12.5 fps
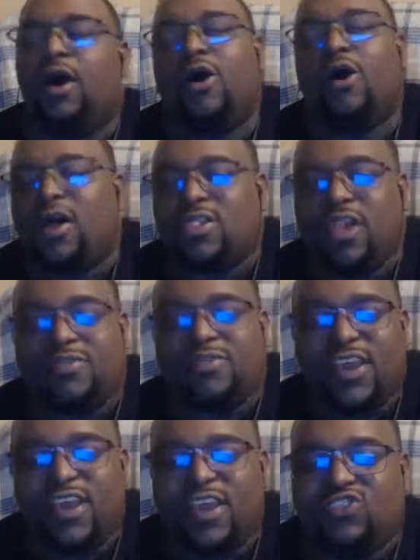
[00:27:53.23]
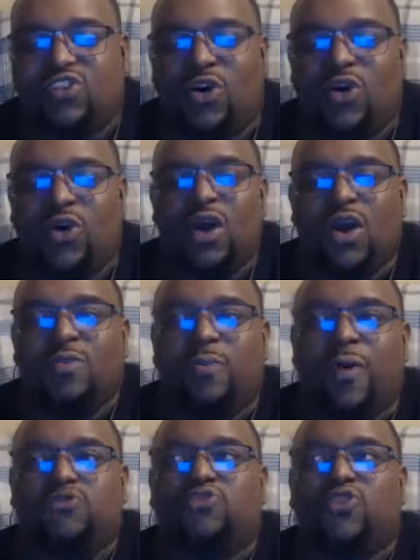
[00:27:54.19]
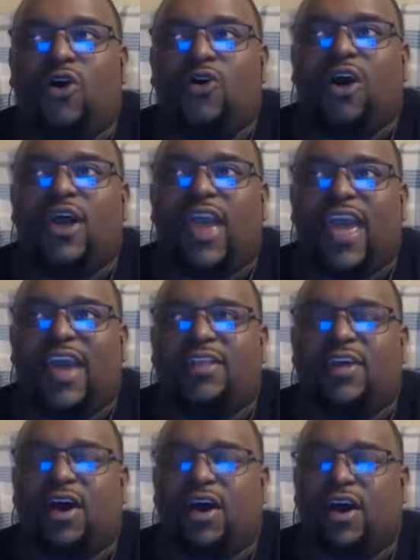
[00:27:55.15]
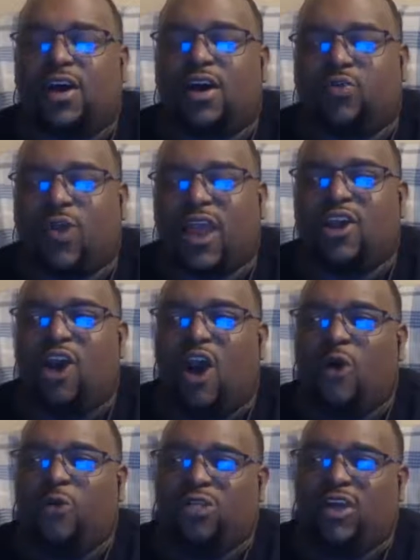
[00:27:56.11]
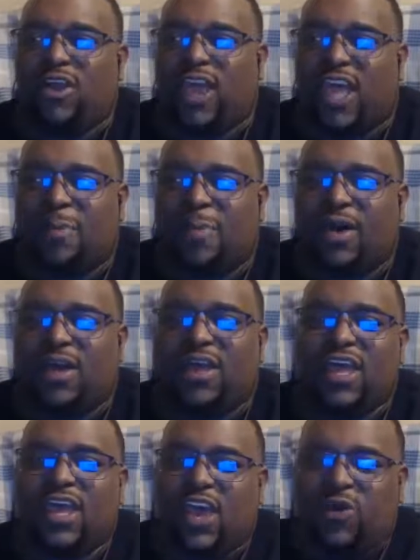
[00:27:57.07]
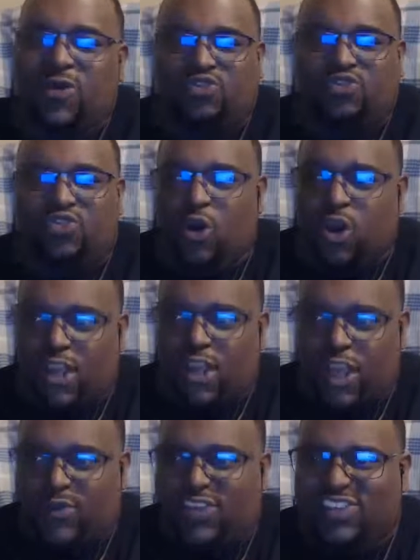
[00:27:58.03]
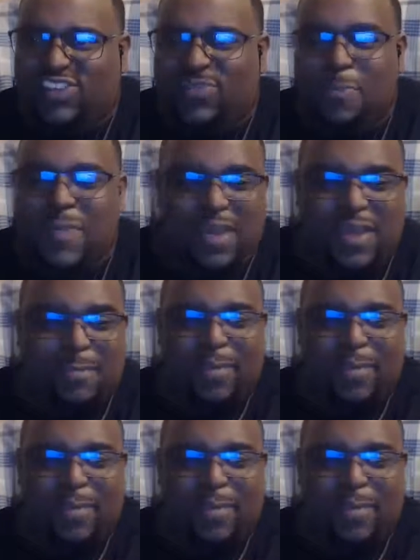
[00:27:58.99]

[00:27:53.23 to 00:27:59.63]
Oh, I loved it. Both Drogon and Rhaegar were looking at him, but it was Drogon that was just me